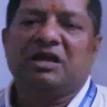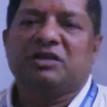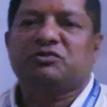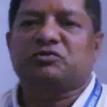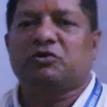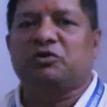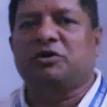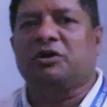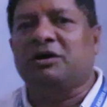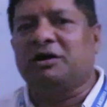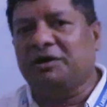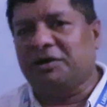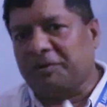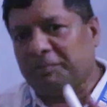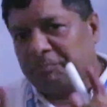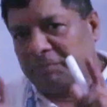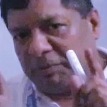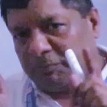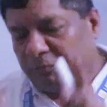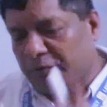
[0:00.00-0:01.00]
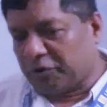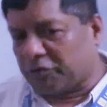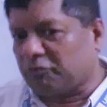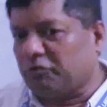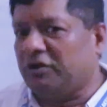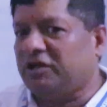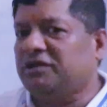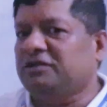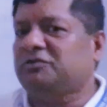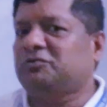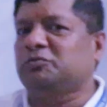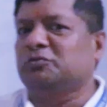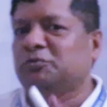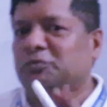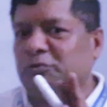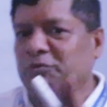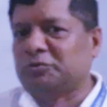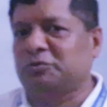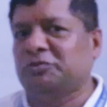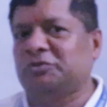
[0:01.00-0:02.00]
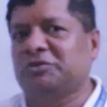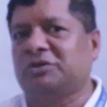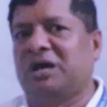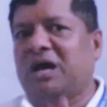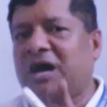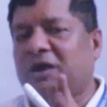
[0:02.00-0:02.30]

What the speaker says: So before going to know